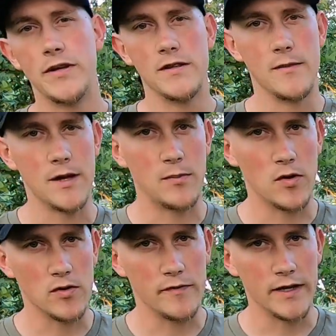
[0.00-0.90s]
into the main
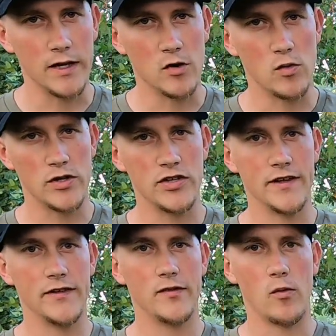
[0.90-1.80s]
part of the video, which
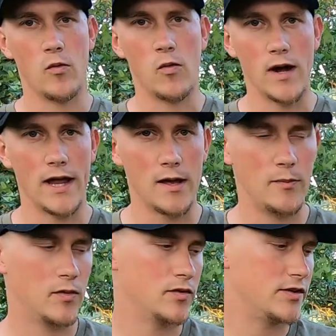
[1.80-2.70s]
is why I
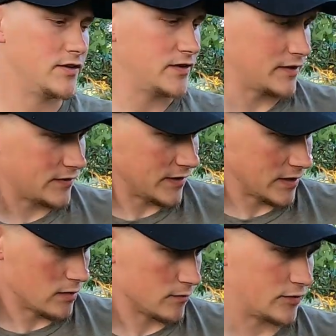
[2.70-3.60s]
purchased this
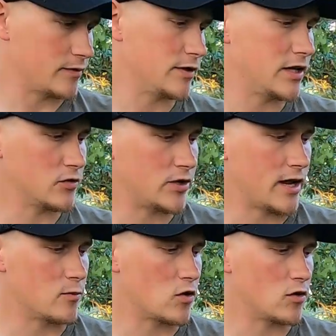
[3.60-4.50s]
thing over some of the other
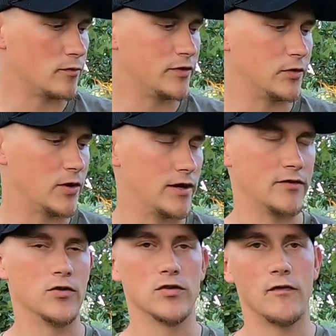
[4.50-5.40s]
camera arms that are out
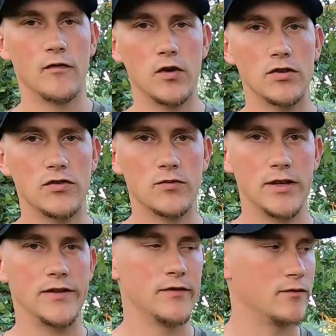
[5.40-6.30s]
there. And the first
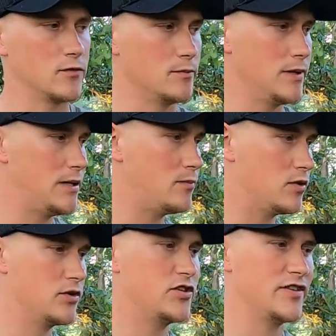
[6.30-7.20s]
reason for me
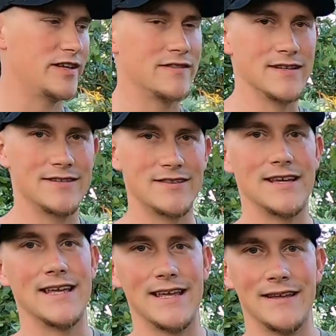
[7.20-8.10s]
purchasing this
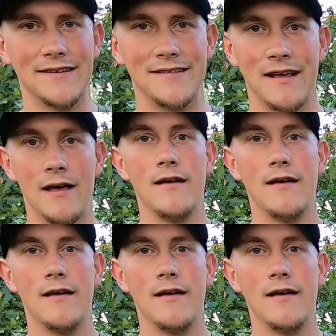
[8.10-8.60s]
thing is